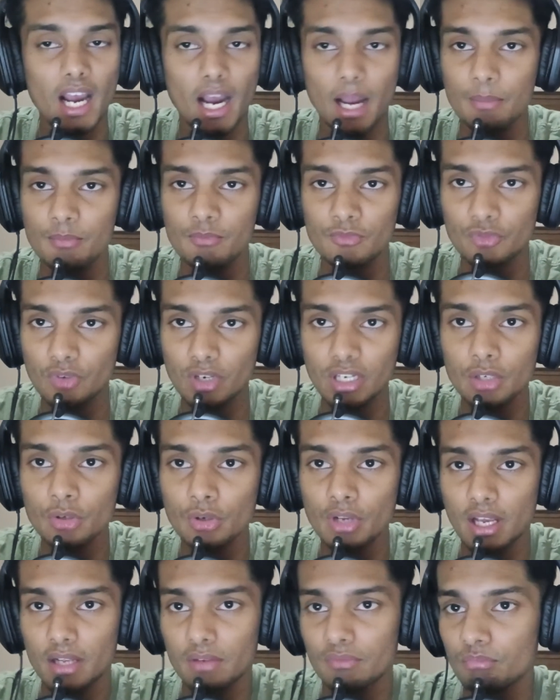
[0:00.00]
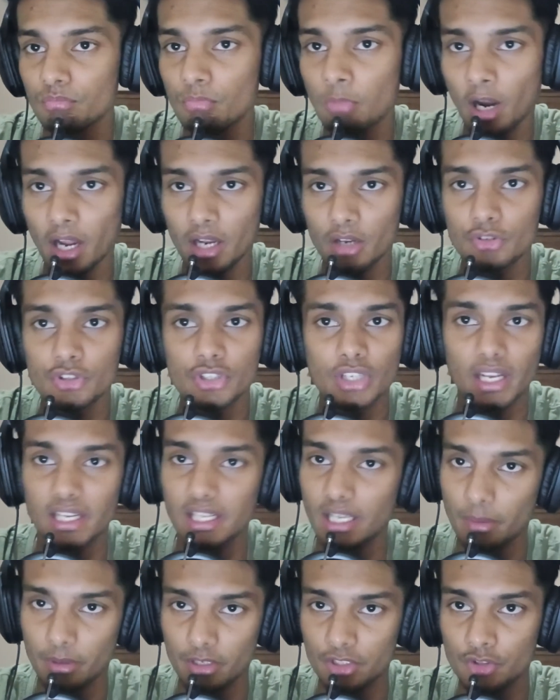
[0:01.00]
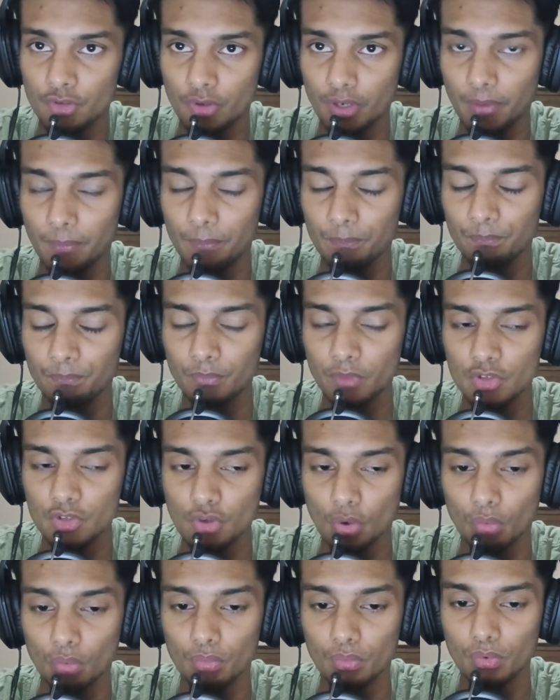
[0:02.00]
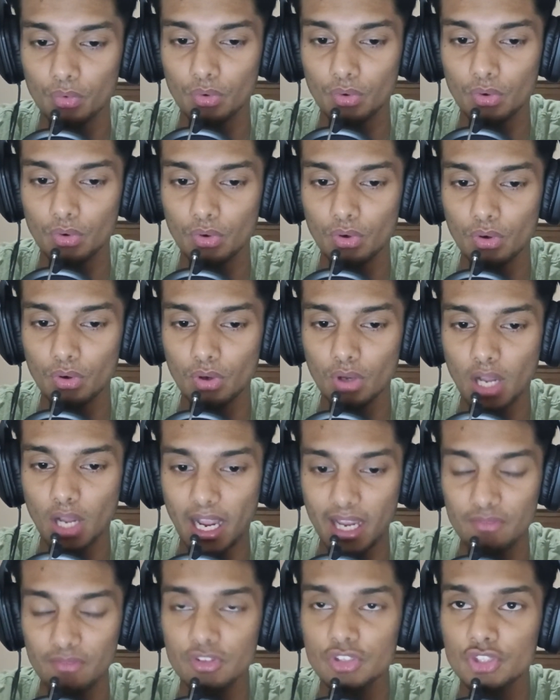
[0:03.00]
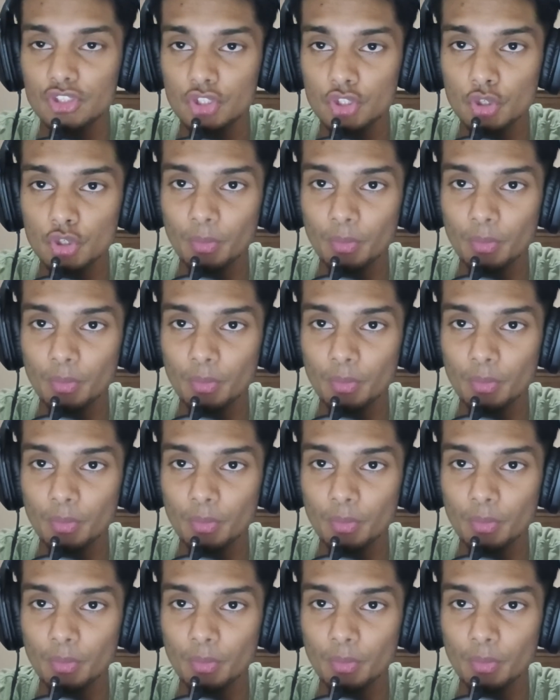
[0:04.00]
I'm really good at biology and chemistry, so I was